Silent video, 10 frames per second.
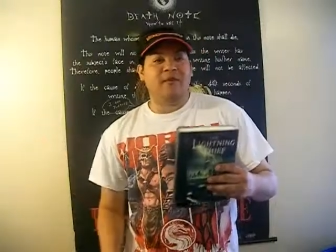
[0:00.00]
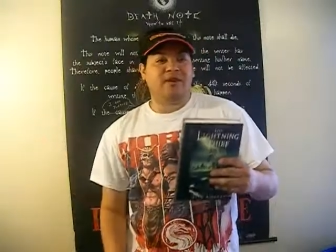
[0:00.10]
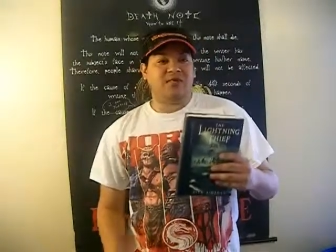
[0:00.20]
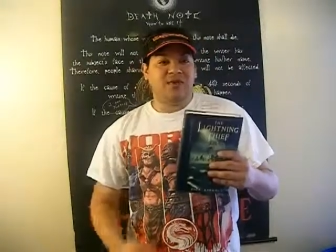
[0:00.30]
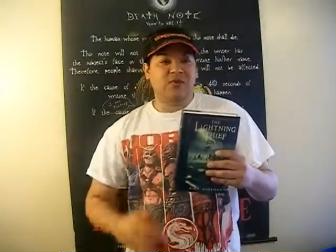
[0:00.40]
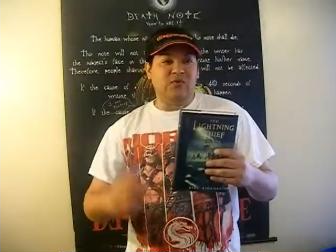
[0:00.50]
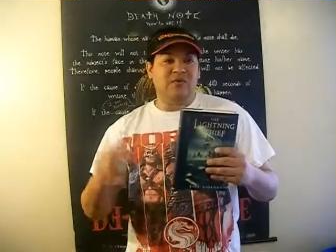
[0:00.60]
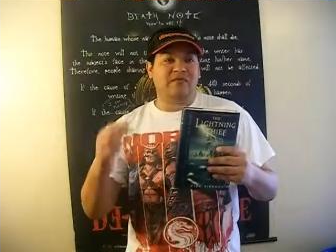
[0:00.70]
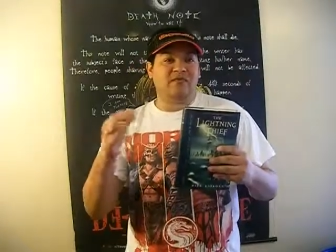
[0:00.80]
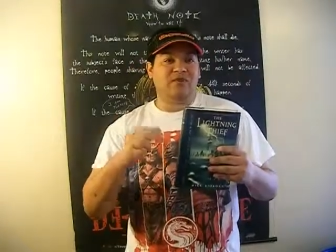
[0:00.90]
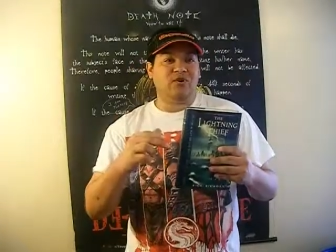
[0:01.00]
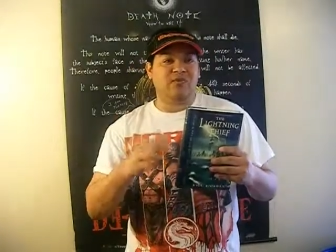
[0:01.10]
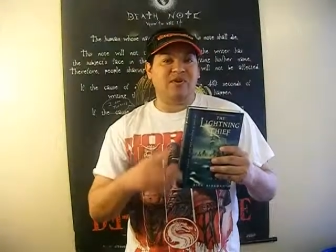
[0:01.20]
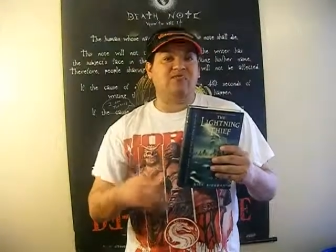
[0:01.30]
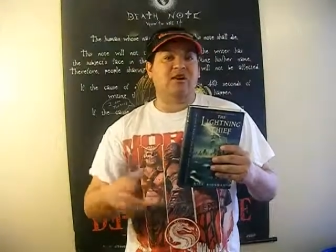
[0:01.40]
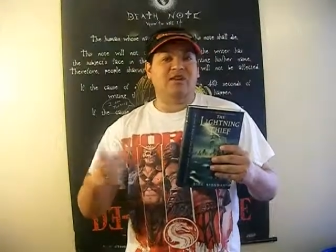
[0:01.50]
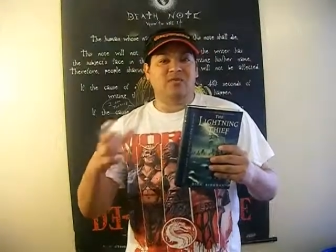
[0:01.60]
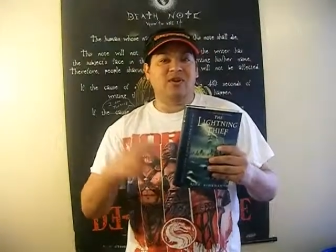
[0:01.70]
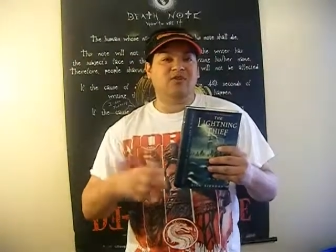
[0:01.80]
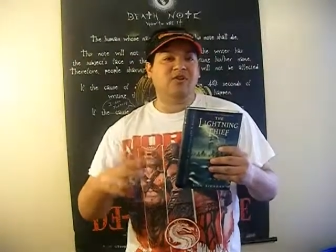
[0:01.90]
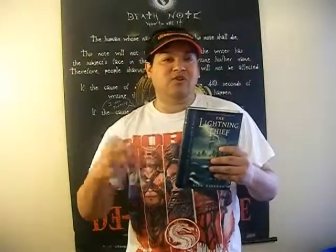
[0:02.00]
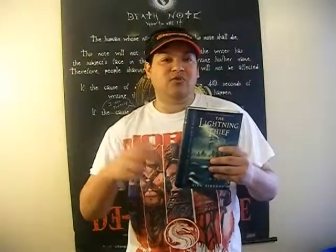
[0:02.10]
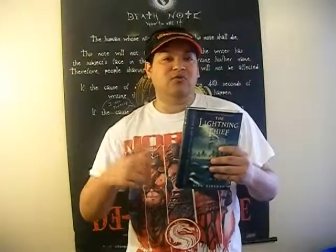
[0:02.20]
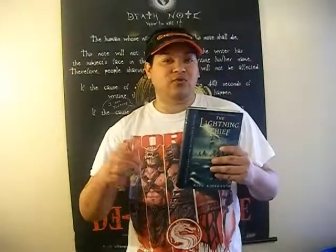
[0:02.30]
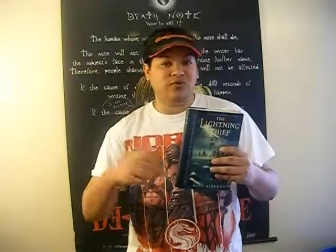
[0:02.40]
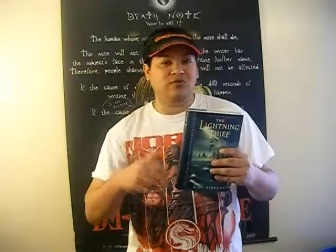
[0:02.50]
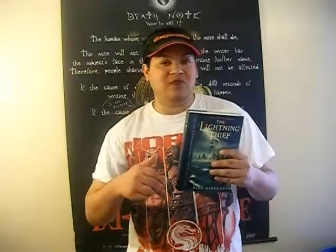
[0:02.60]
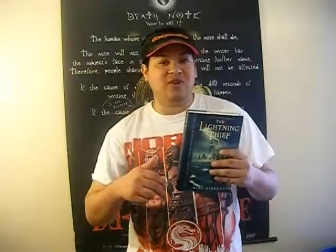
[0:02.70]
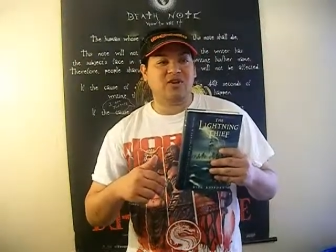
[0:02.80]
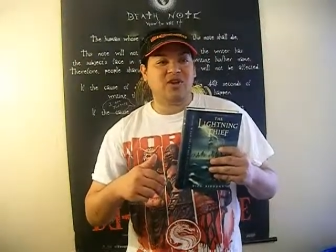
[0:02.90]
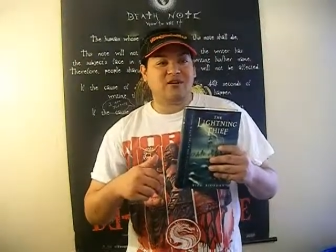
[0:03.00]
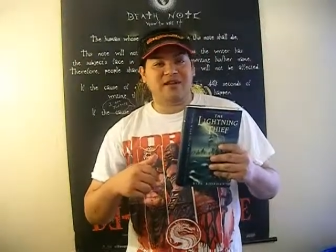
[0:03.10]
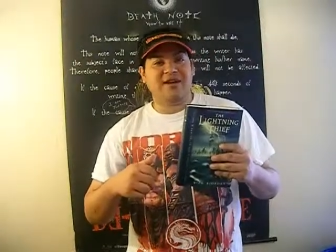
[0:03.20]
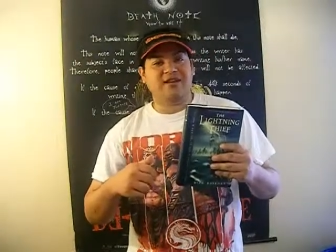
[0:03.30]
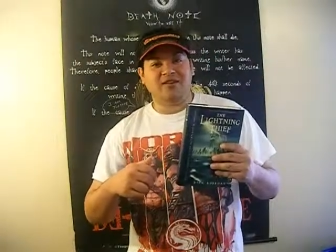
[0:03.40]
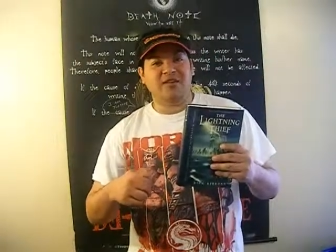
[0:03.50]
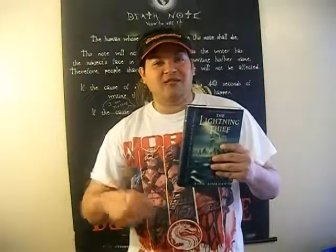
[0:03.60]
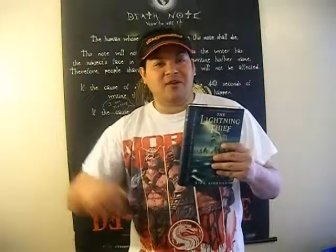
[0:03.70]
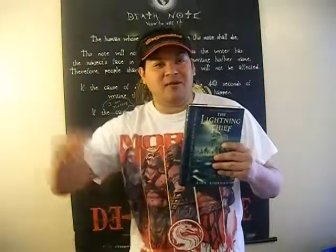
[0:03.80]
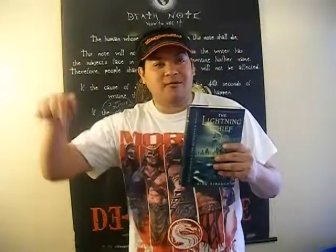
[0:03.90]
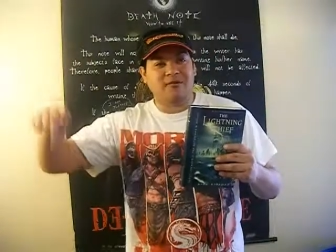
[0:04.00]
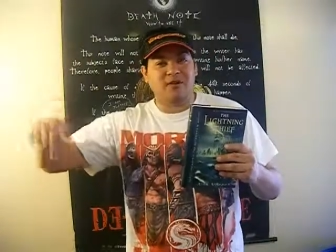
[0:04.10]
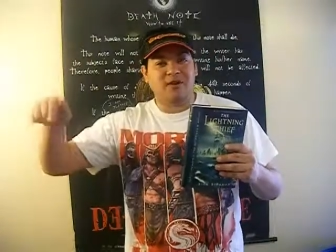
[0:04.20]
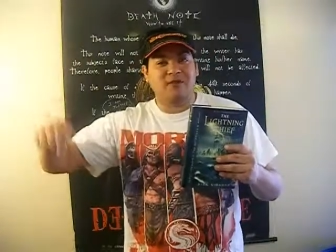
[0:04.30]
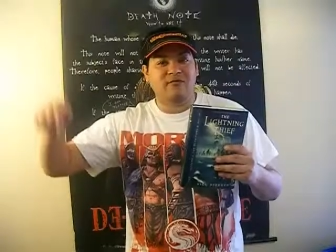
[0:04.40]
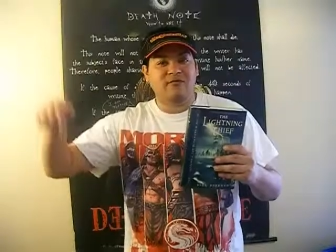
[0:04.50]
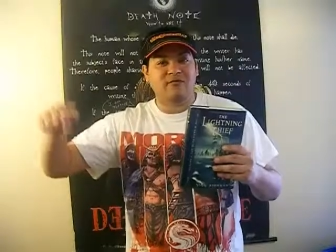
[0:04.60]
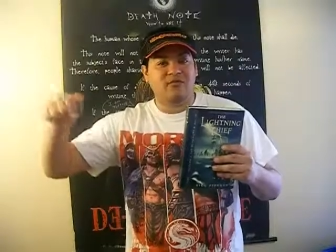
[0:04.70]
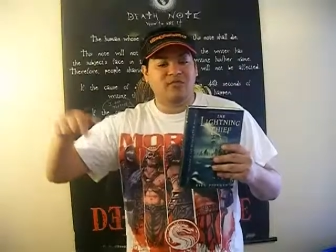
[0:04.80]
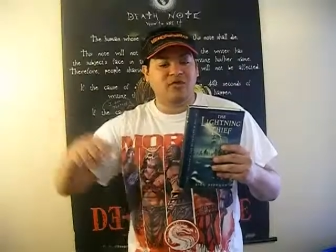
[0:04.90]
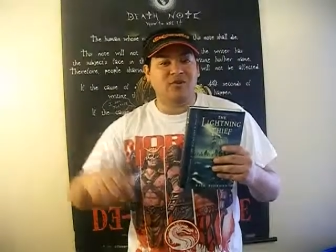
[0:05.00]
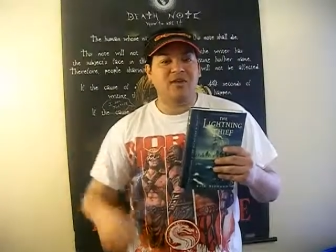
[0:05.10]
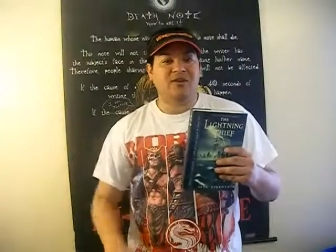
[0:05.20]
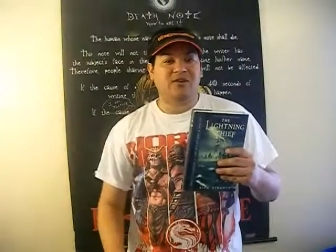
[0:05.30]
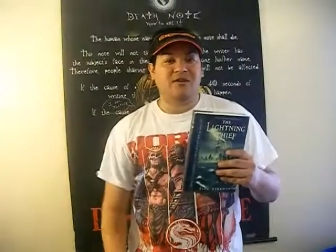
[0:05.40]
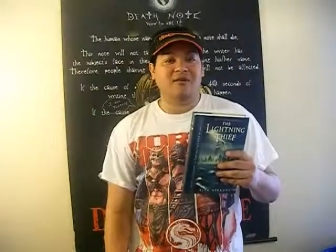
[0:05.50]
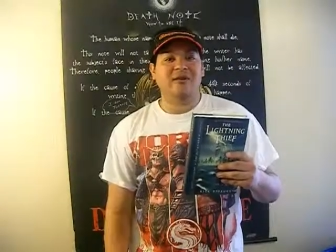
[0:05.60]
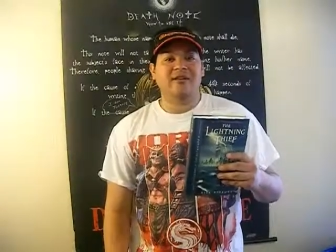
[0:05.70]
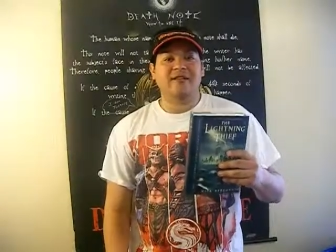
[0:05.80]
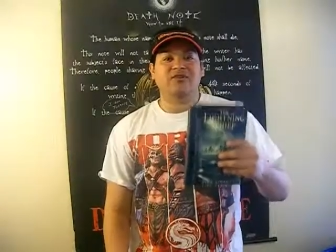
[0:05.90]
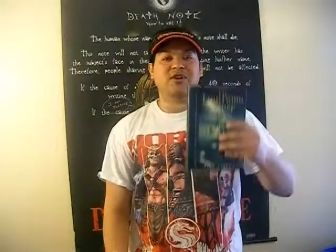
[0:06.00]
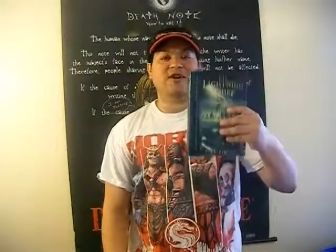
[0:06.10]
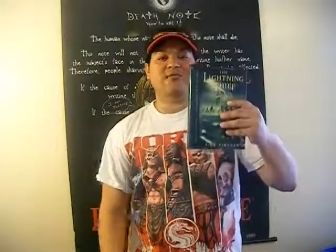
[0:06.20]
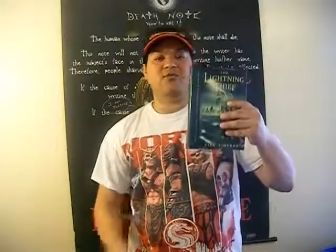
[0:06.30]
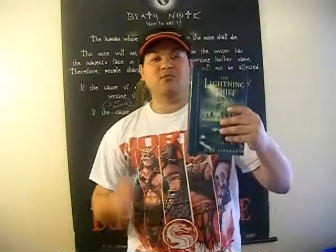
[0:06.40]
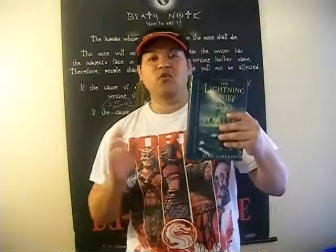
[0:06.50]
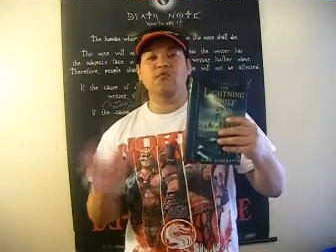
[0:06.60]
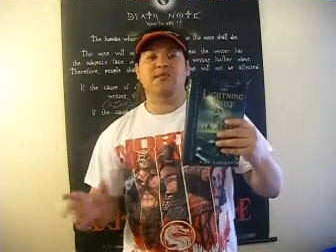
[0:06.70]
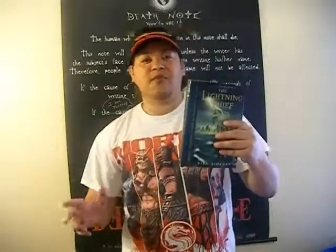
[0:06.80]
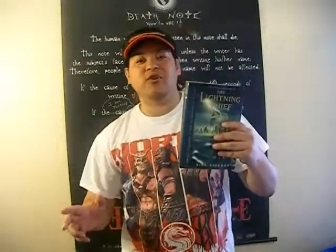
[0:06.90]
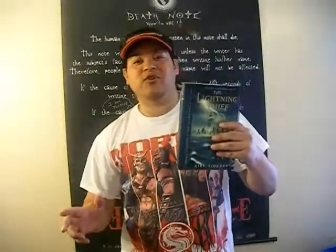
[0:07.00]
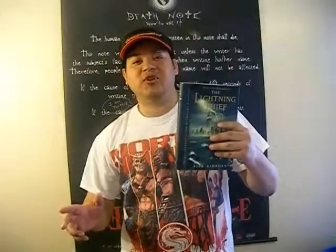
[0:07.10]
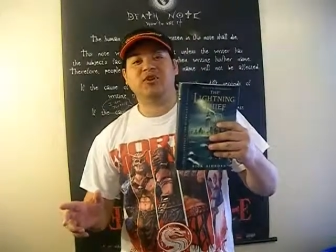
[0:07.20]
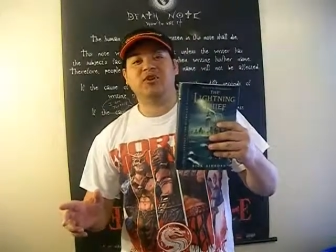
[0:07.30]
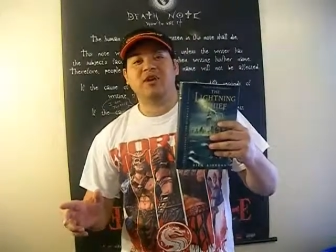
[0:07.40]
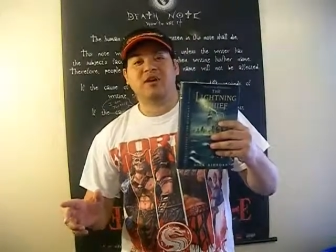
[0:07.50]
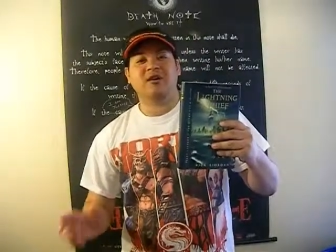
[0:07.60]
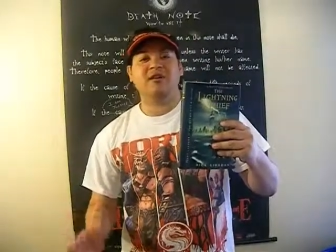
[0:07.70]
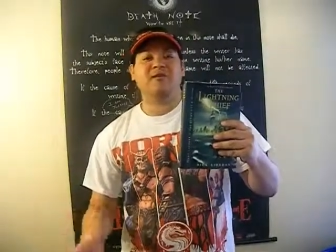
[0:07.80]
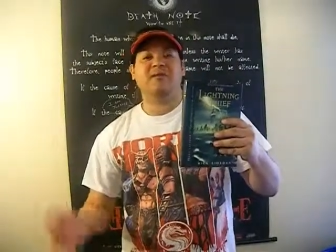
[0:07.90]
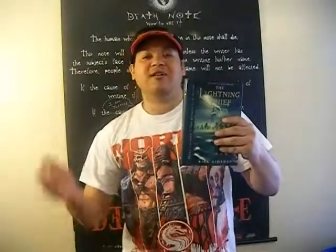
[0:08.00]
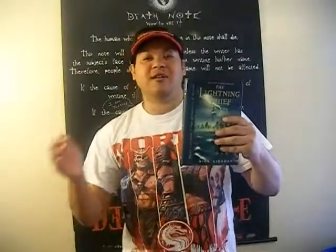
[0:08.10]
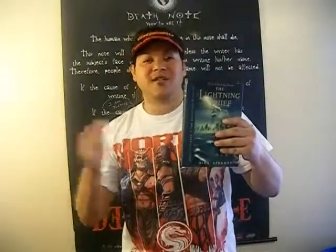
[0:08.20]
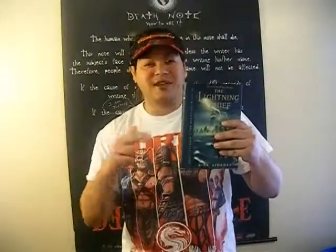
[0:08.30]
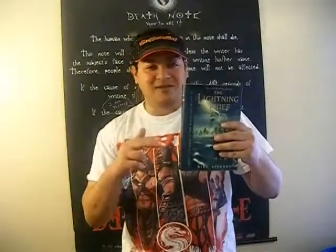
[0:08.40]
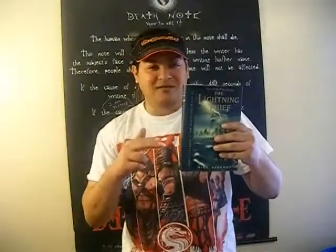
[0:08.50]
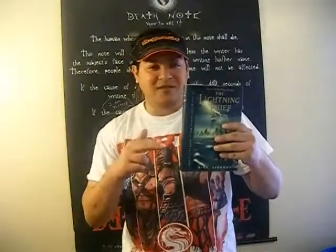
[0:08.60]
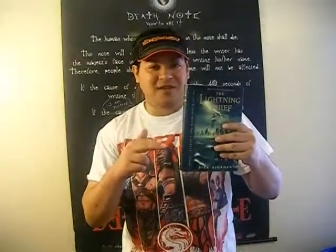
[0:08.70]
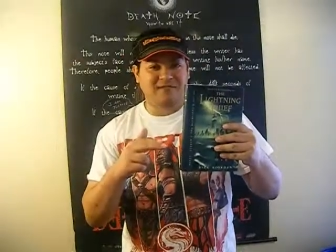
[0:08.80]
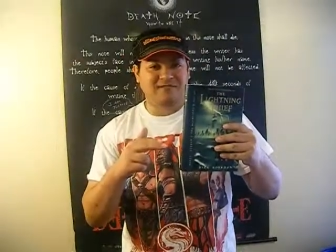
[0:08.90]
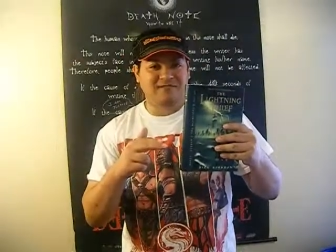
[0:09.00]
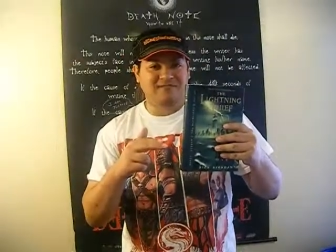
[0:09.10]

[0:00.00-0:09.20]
I'm going to compare a little bit with the book, but try not to mention it too, too, too much, because like I said, there's an article below for the book. So let's check out the movie version of The Lightning Thief.